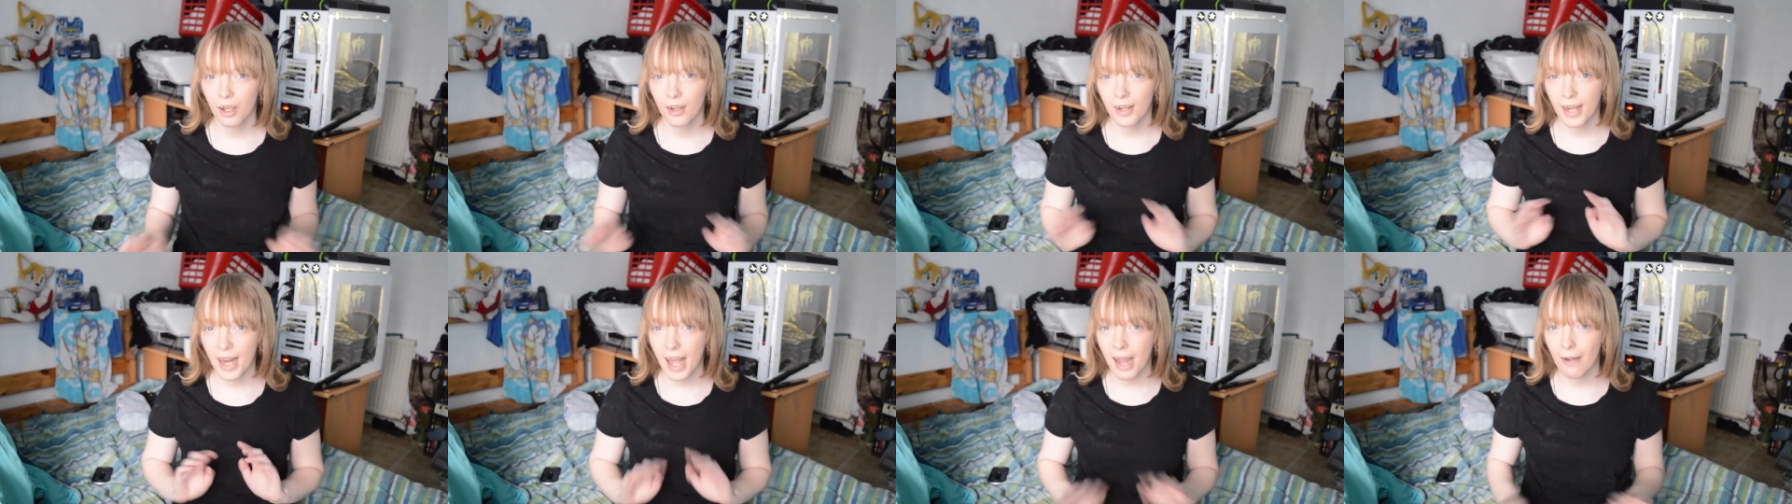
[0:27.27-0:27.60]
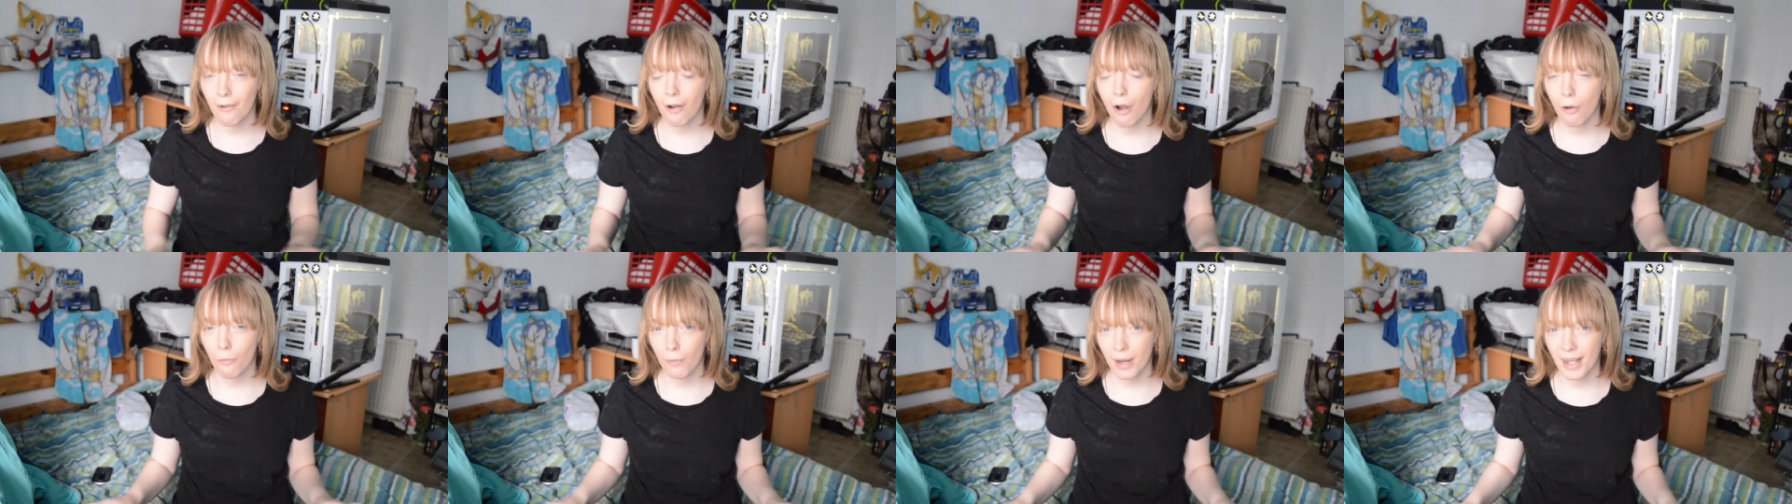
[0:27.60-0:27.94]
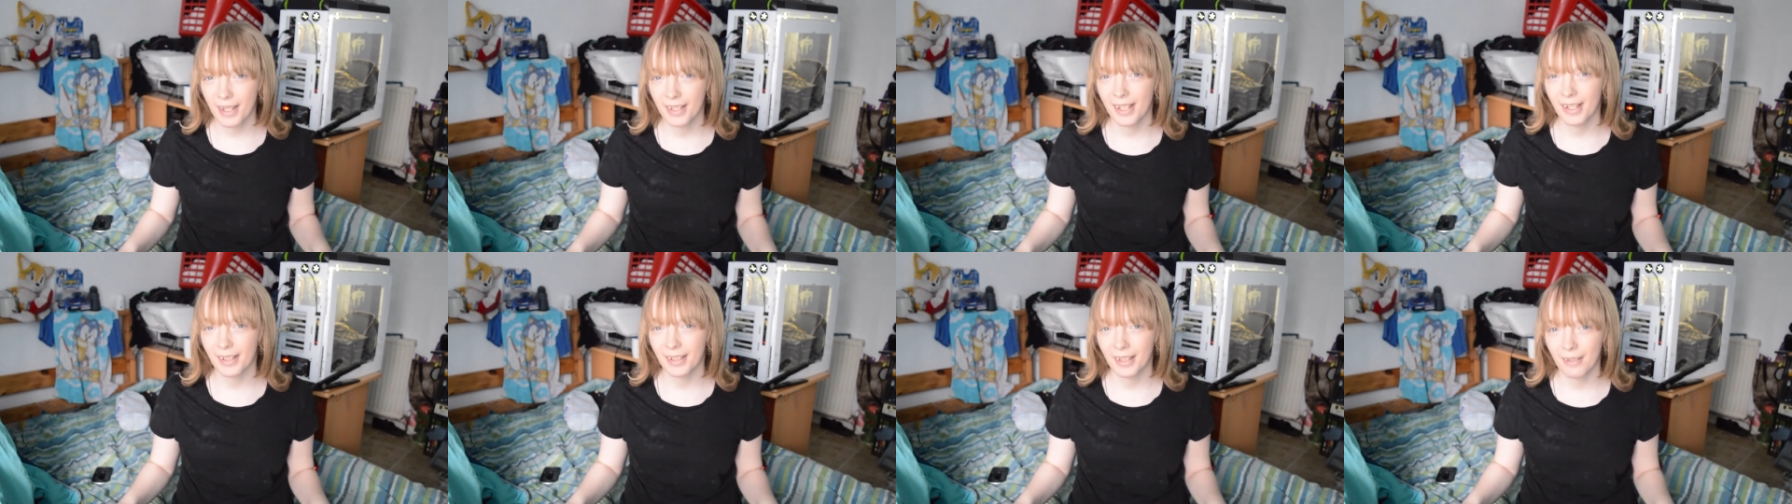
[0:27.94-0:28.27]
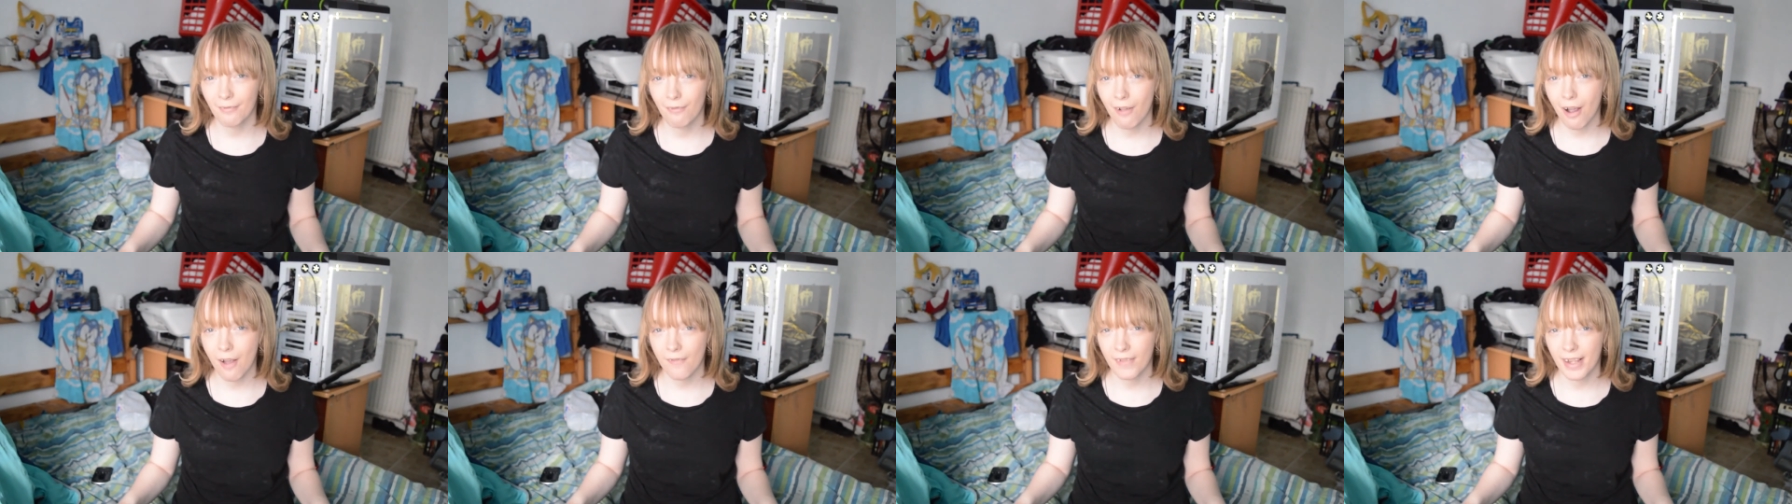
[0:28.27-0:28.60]
now I weigh
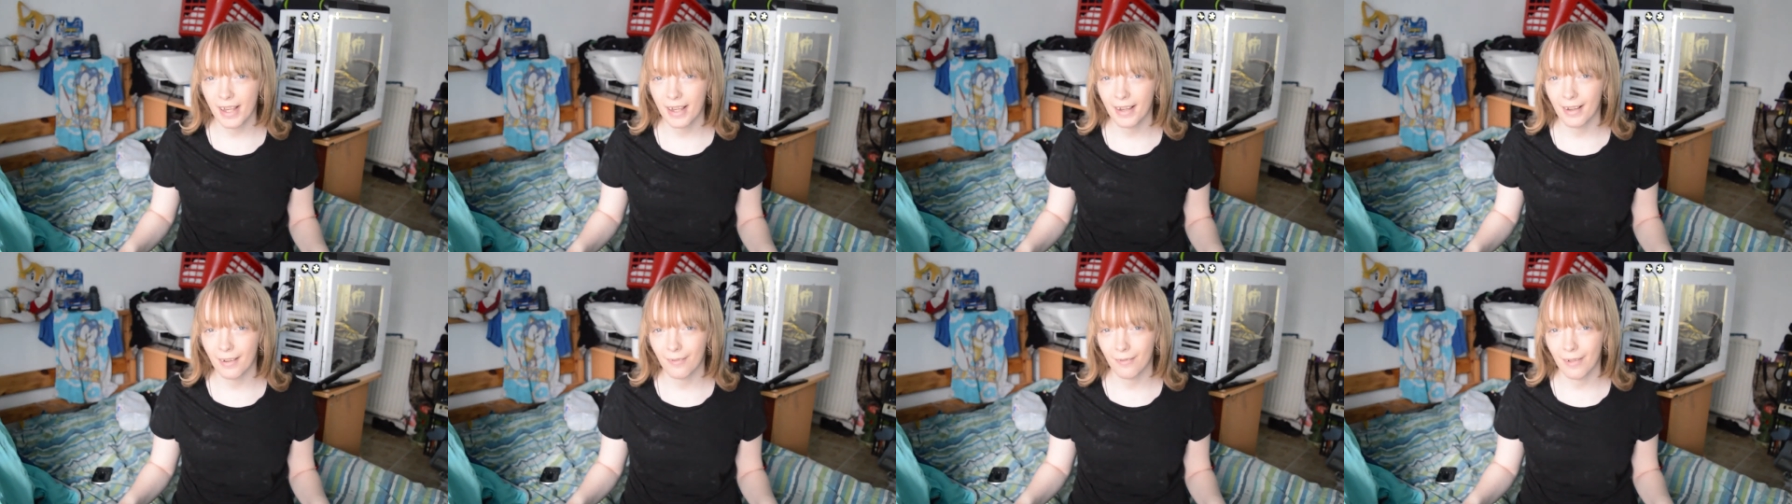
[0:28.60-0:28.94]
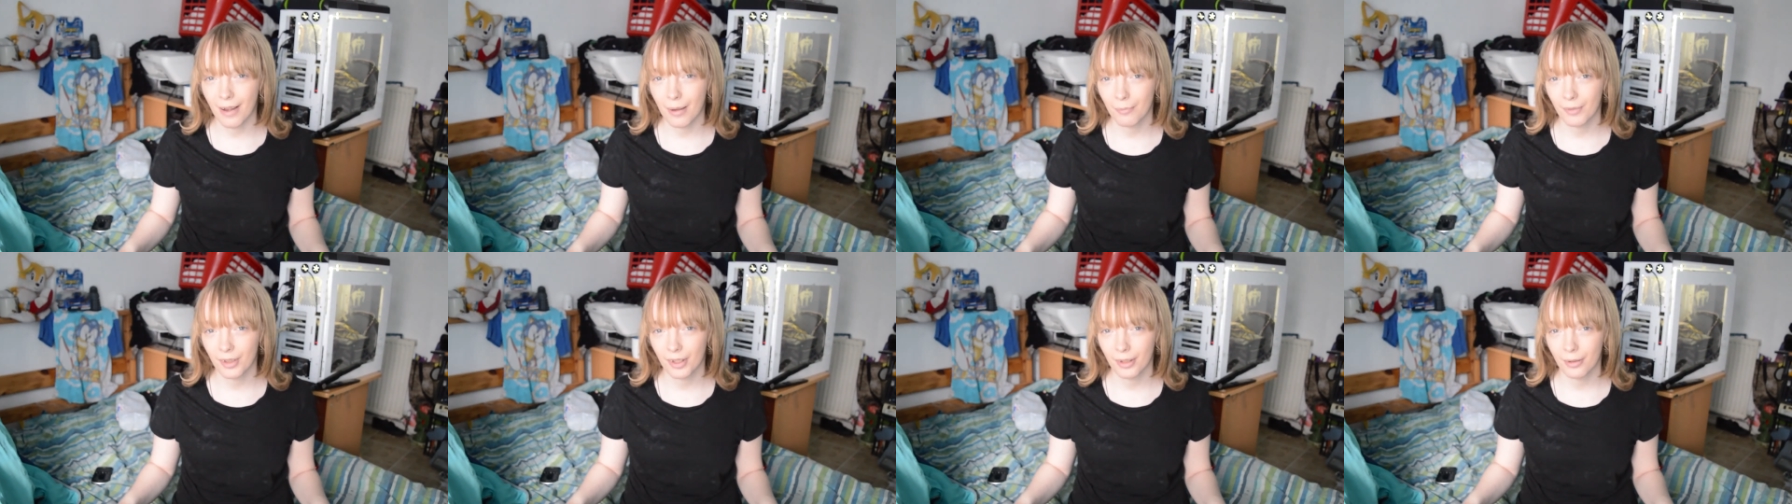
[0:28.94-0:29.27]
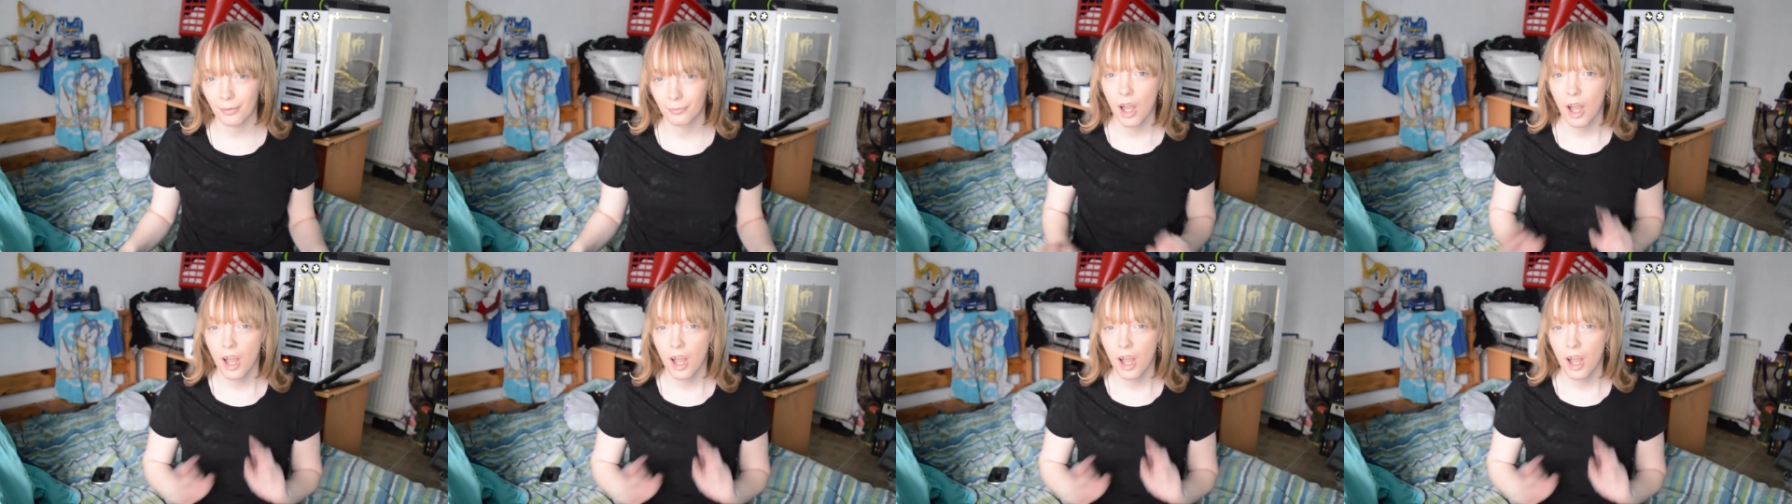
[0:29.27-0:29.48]
65 kilograms.